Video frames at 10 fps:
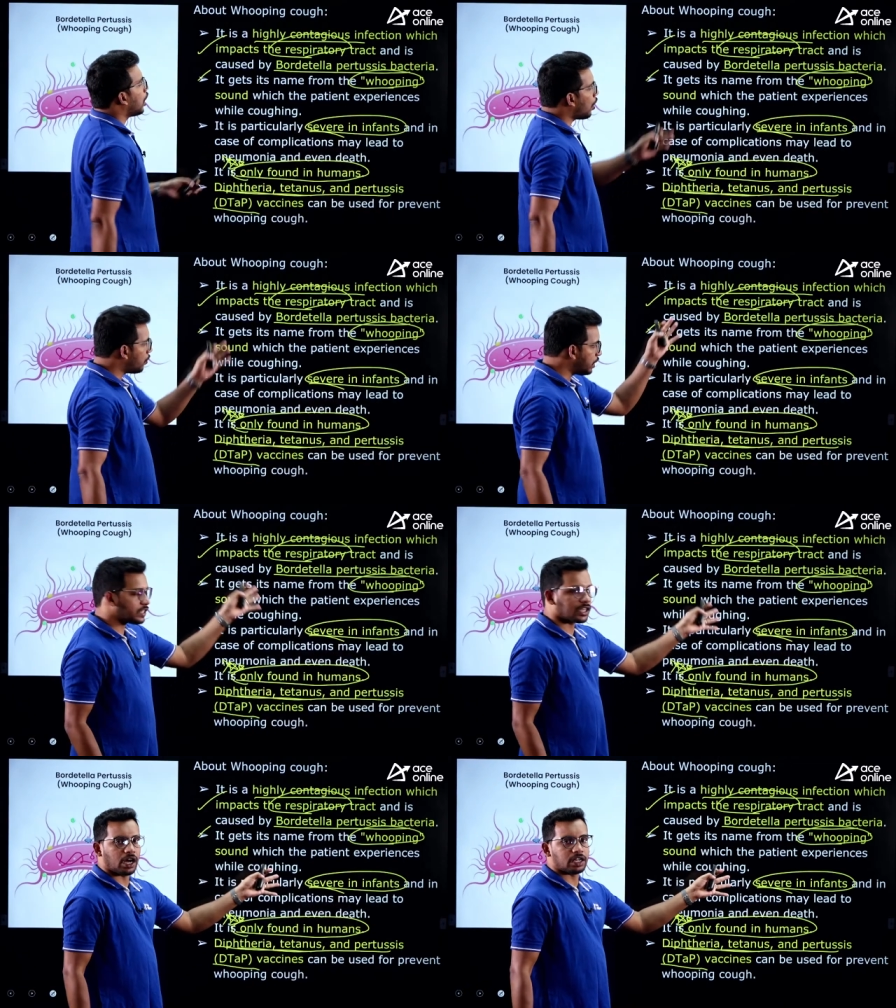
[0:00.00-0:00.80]
how it is
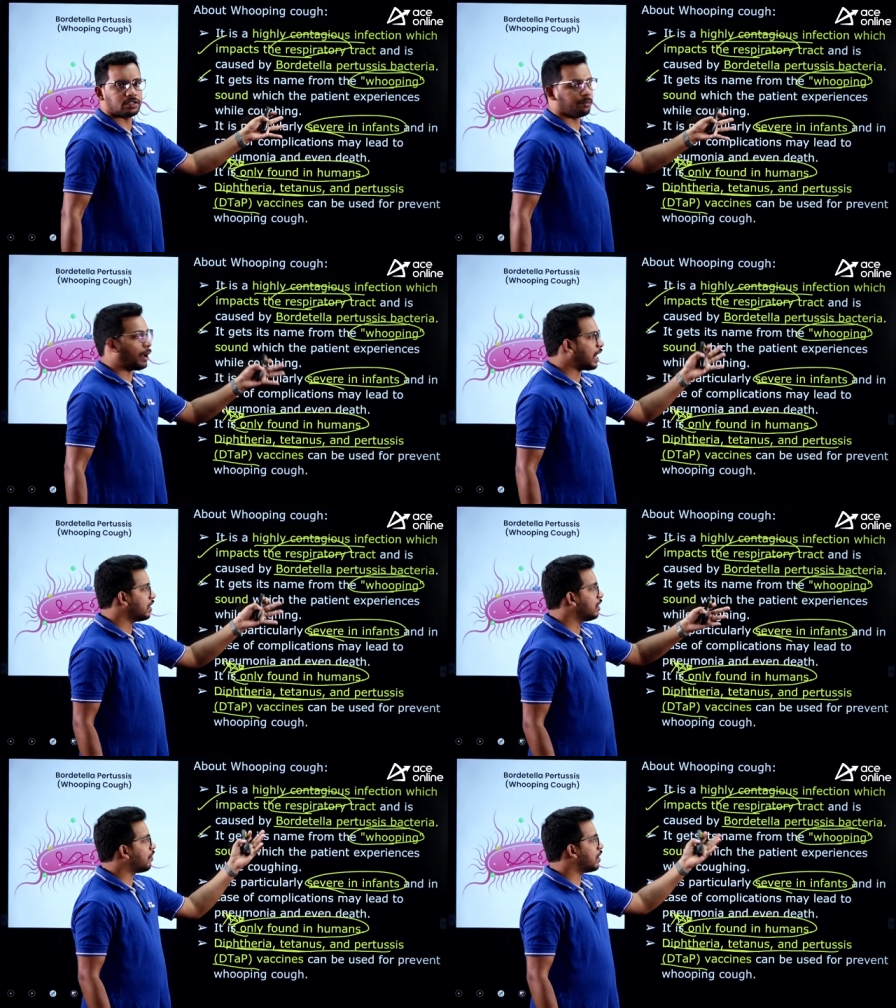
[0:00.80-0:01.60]
caused,
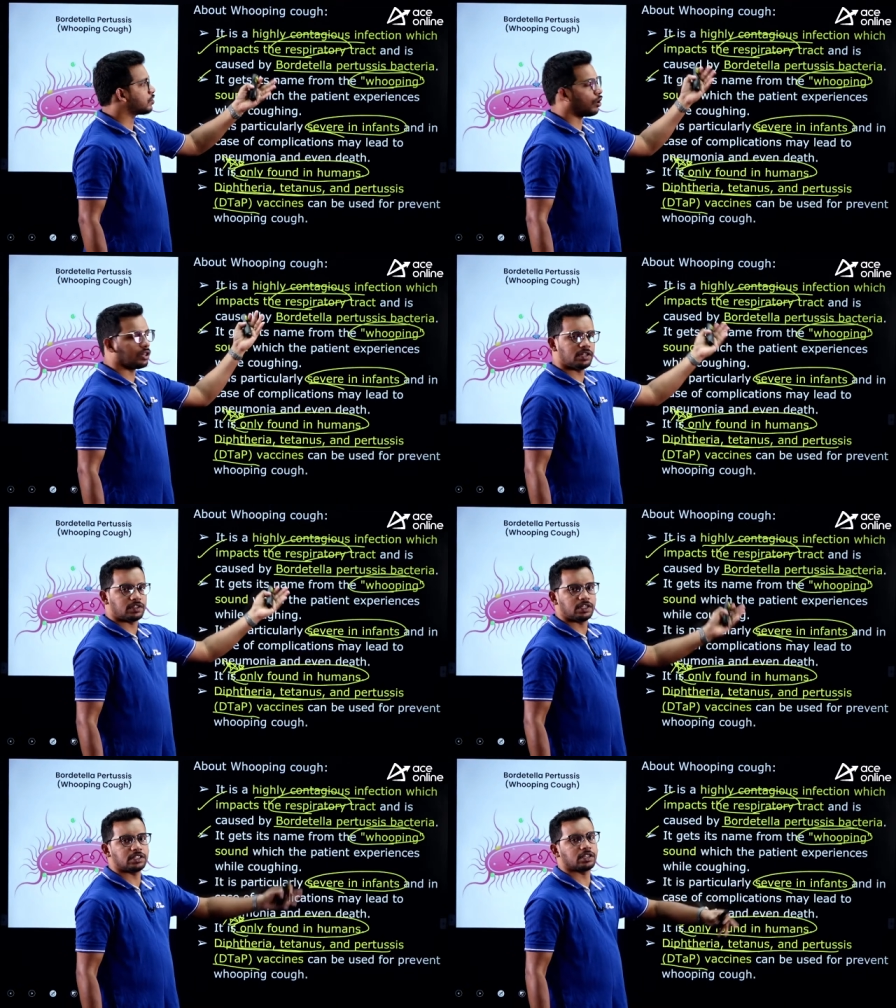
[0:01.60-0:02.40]
bacteria, virus, all these
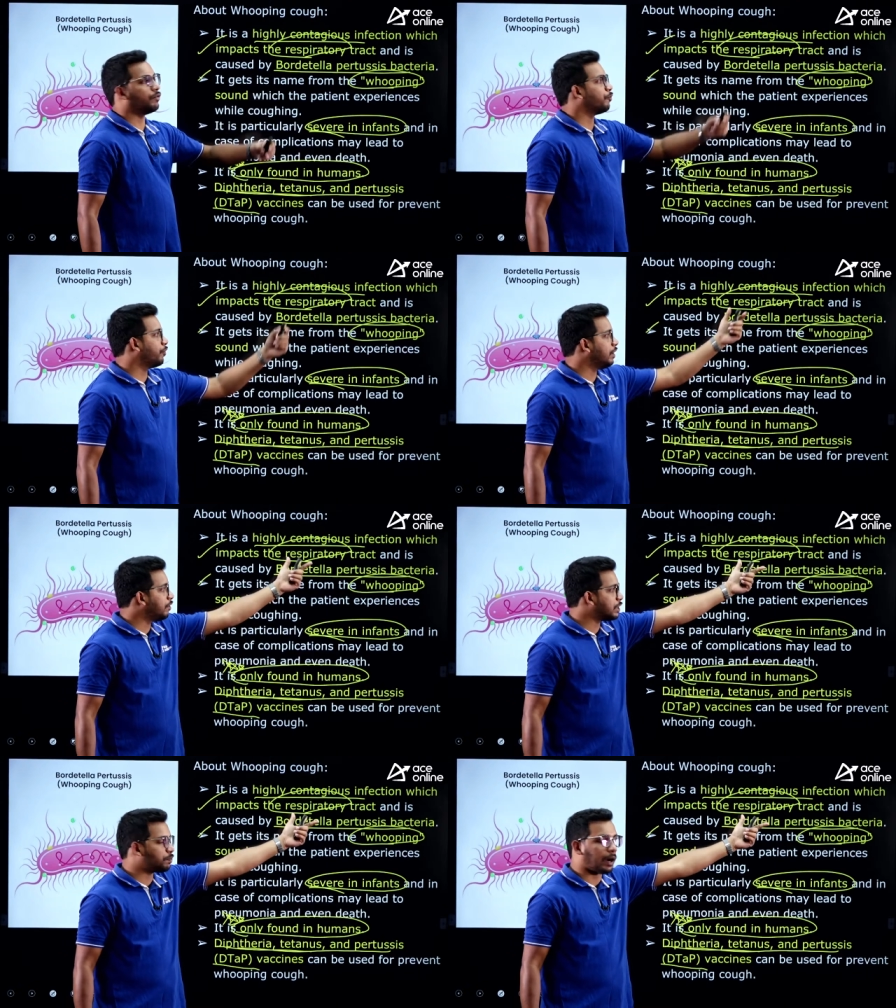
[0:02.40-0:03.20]
things, in
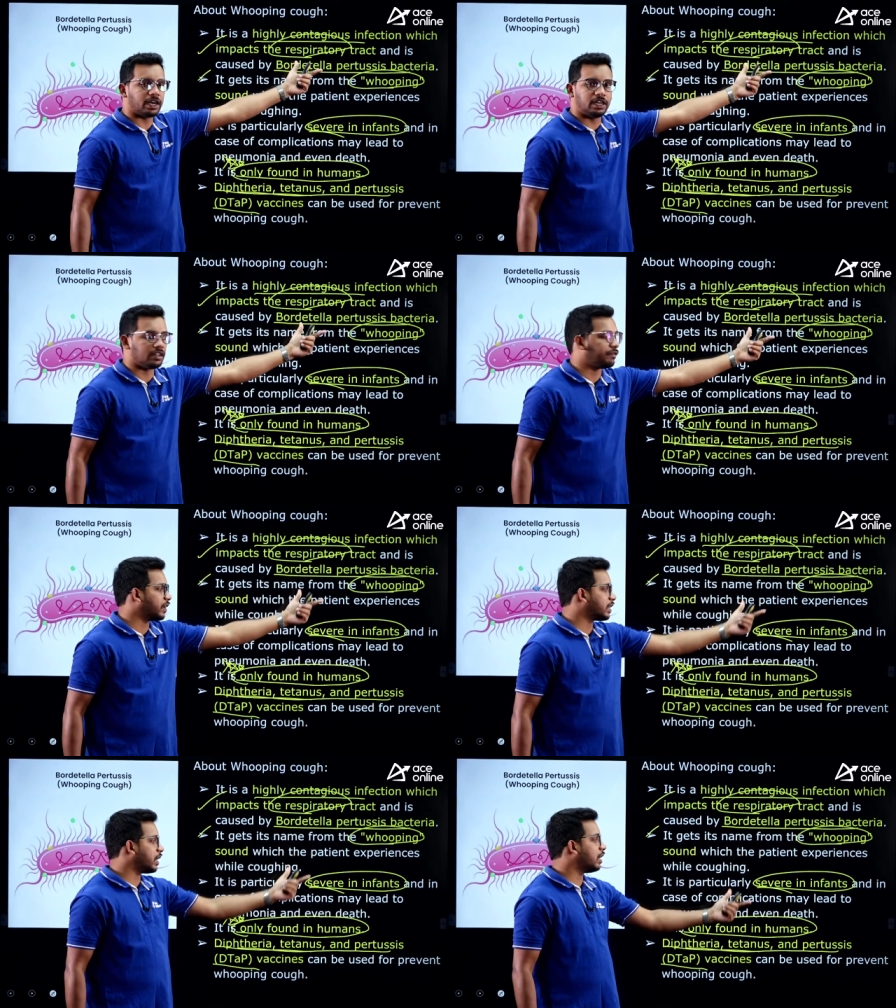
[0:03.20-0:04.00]
which part it is
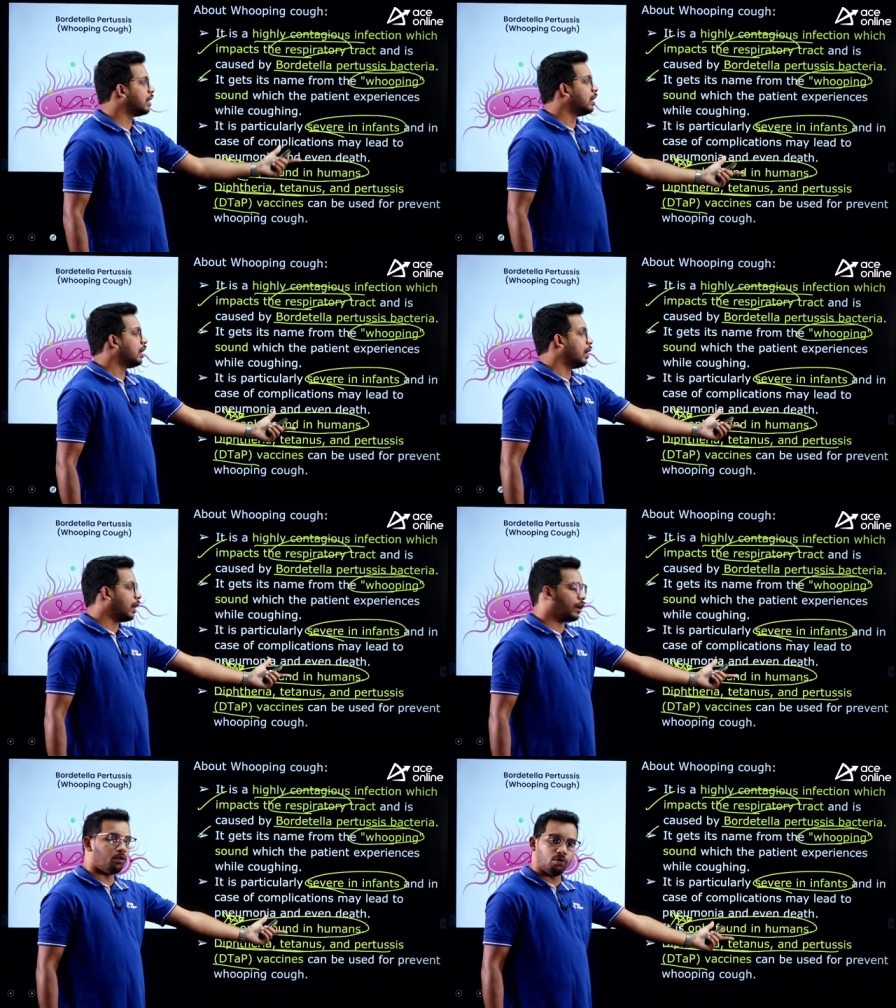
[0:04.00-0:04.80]
affected
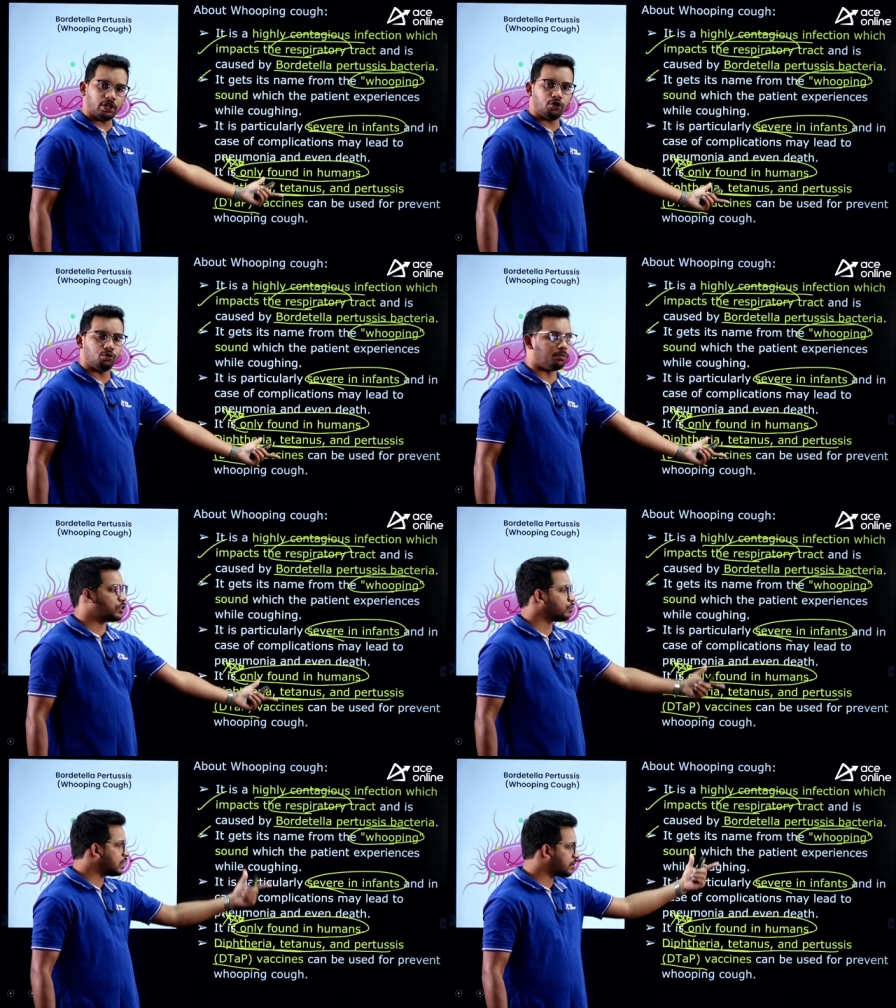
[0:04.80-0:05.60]
and only humans.
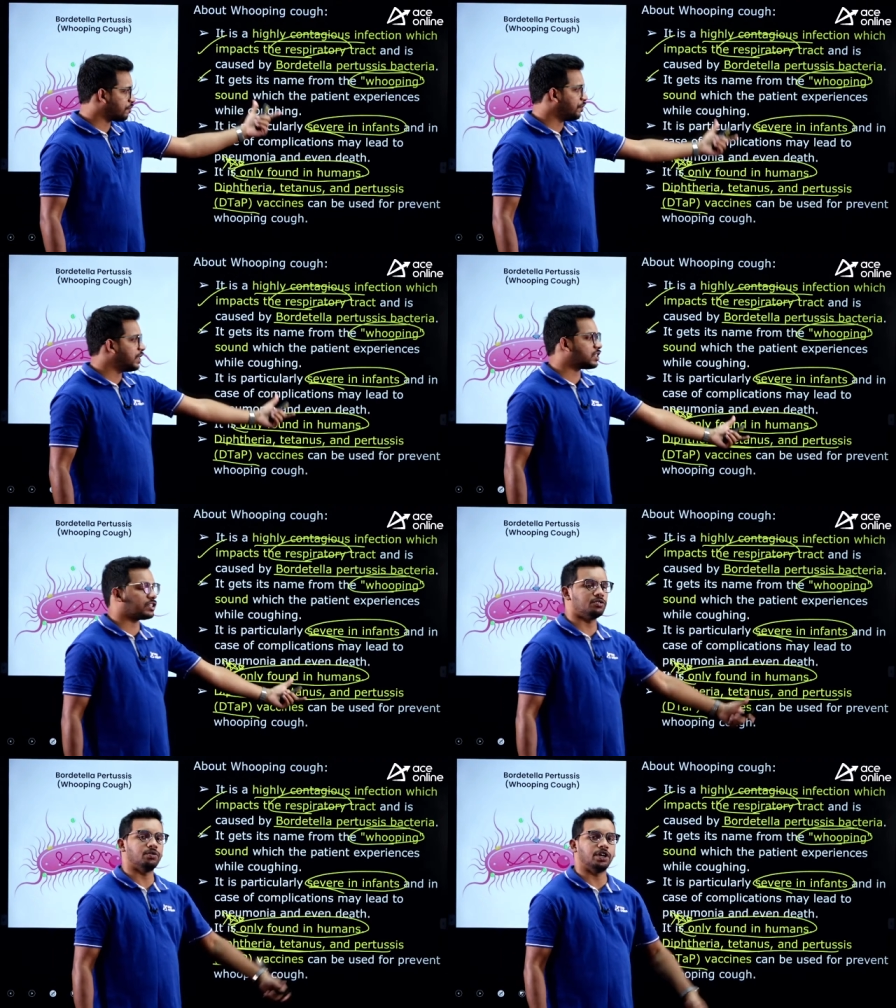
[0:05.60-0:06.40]
So, these
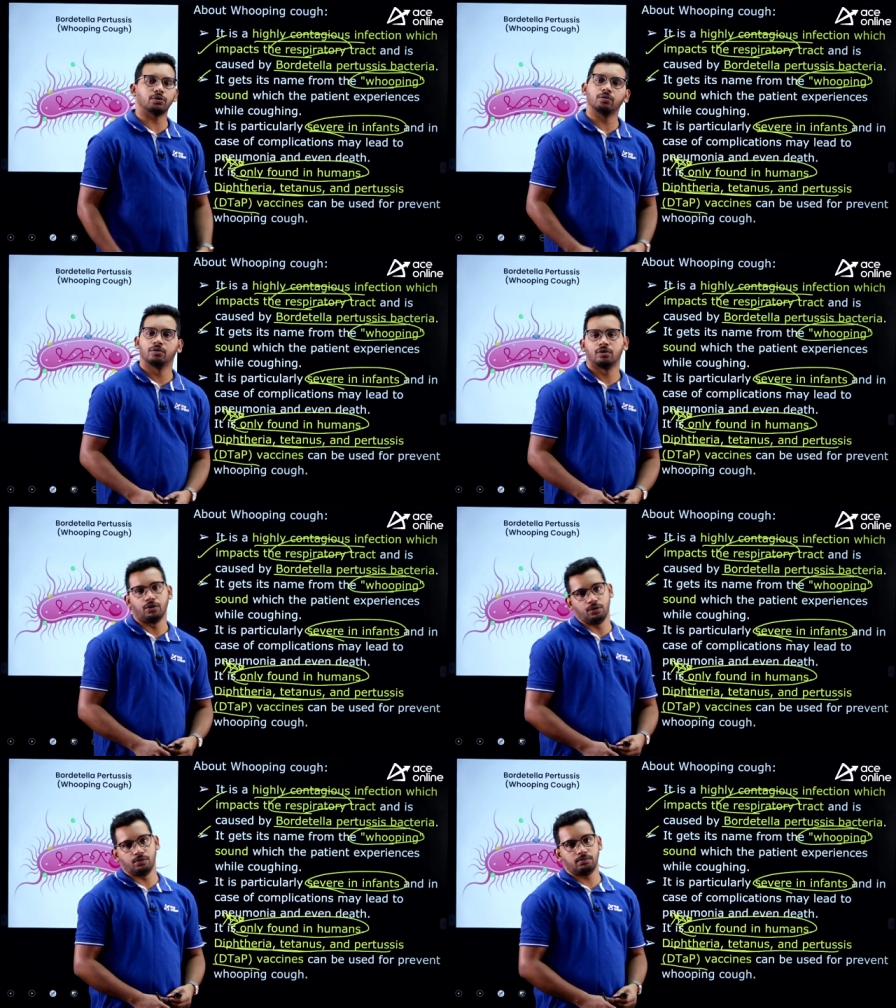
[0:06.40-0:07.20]
features you need to
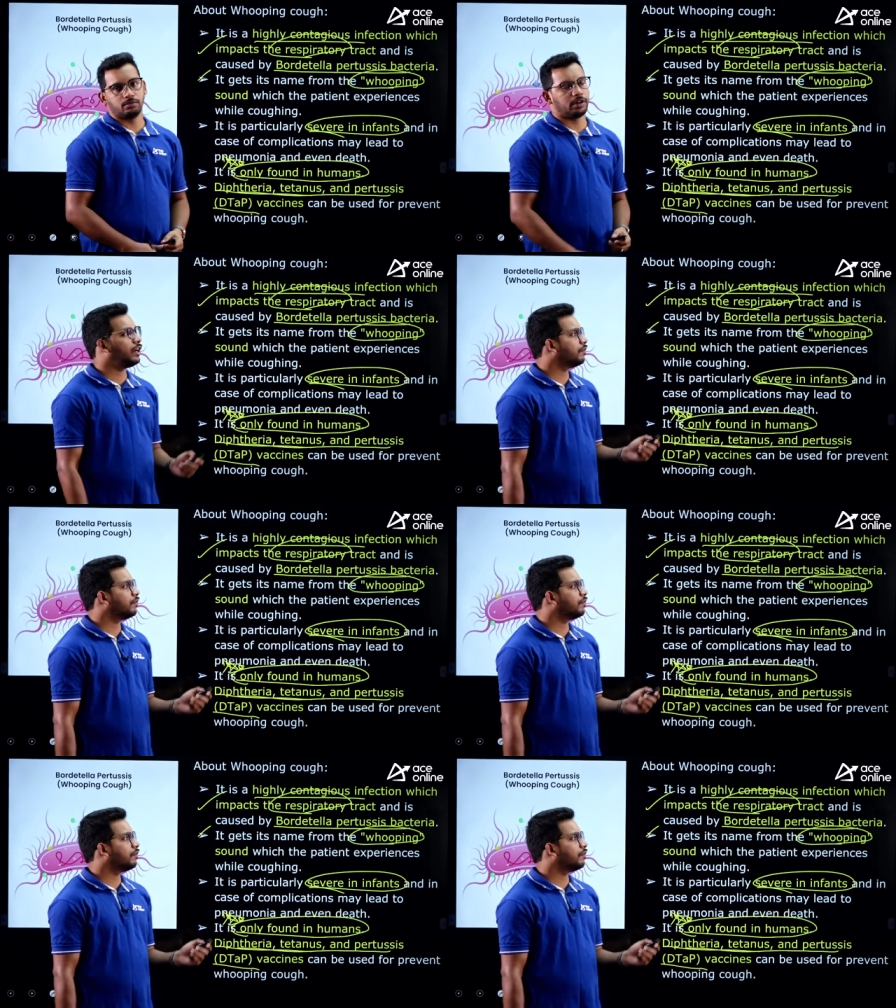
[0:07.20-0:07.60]
know, right,